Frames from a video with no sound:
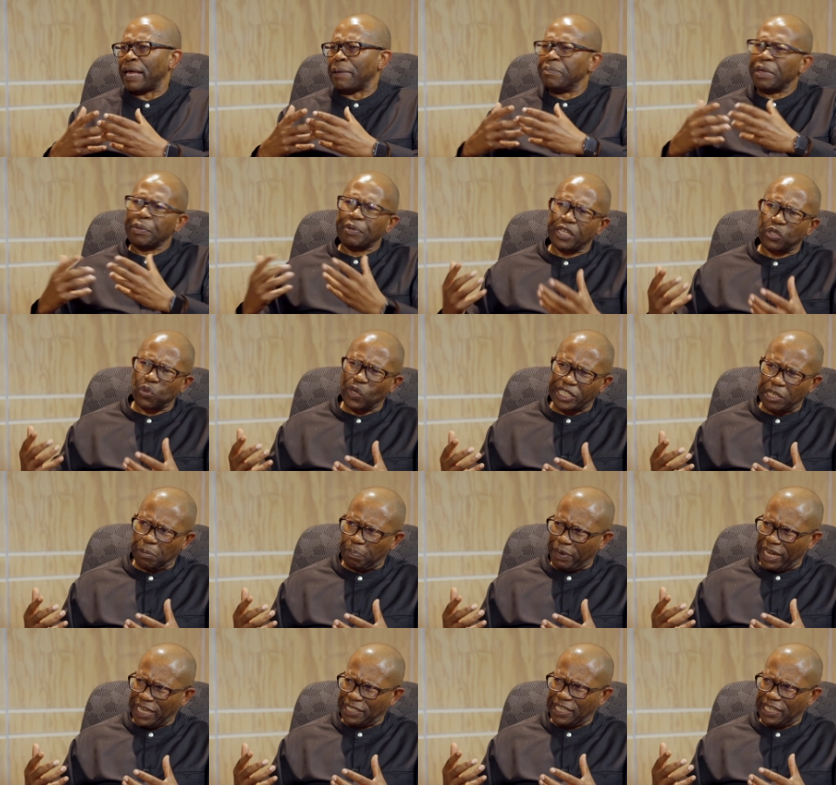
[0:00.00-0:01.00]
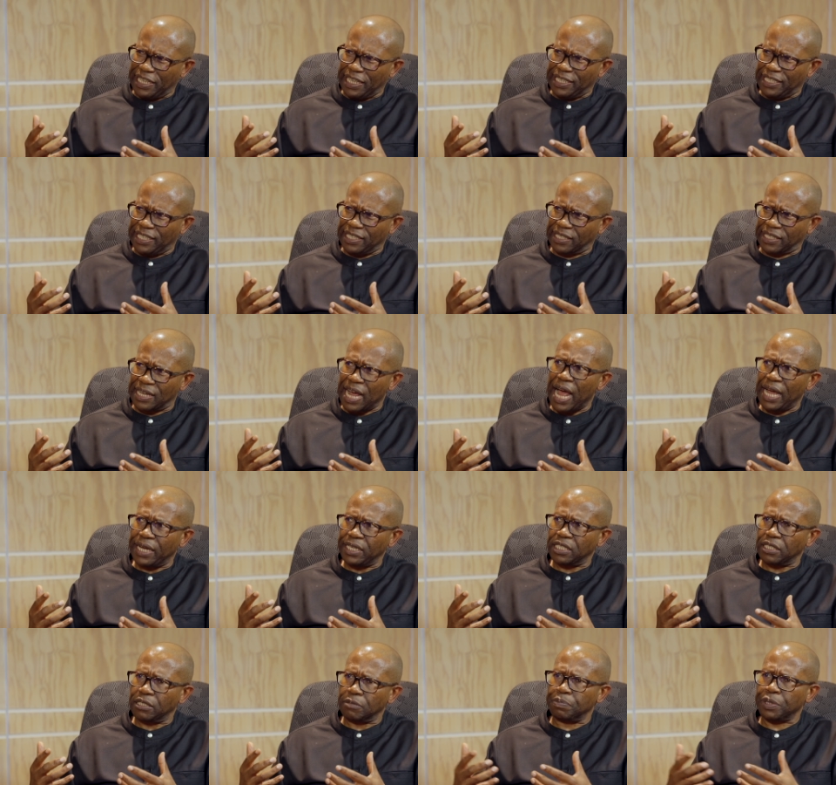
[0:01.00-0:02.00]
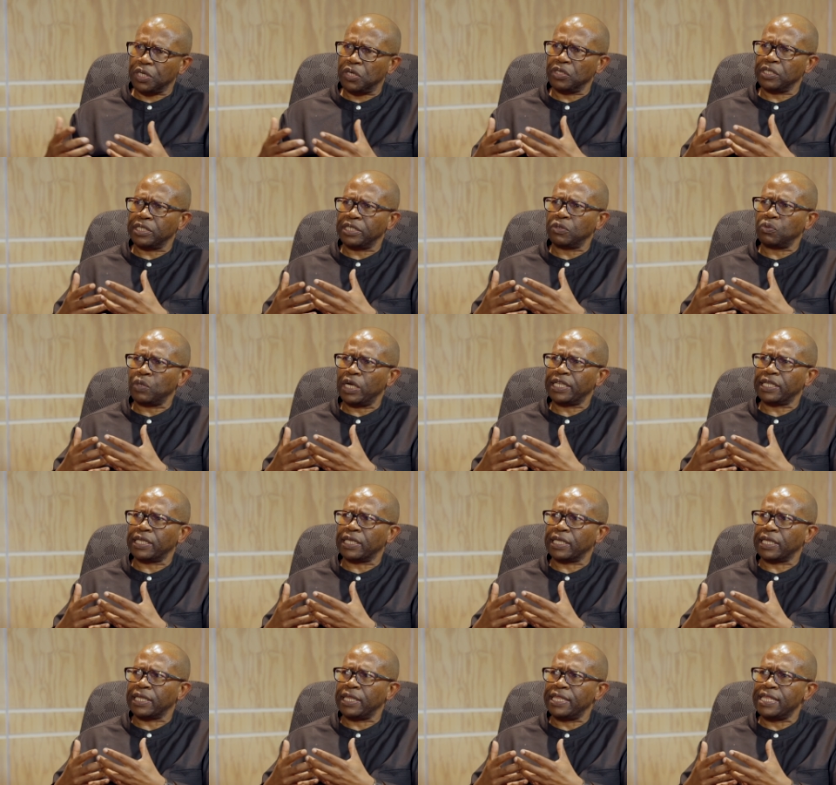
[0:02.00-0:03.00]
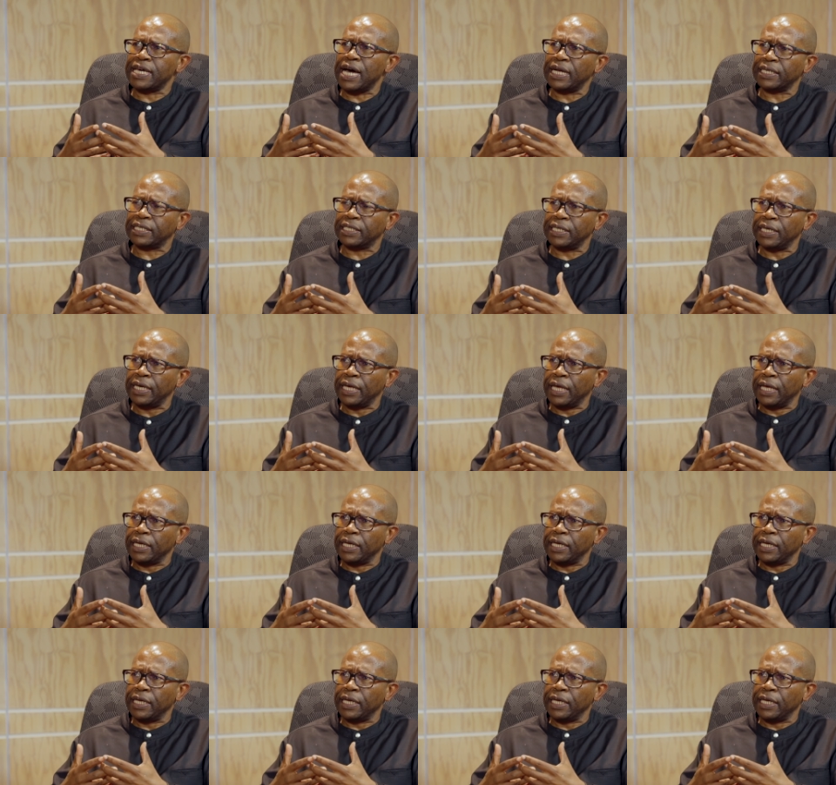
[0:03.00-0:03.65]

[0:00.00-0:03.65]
maybe it was a blessing in disguise, because what that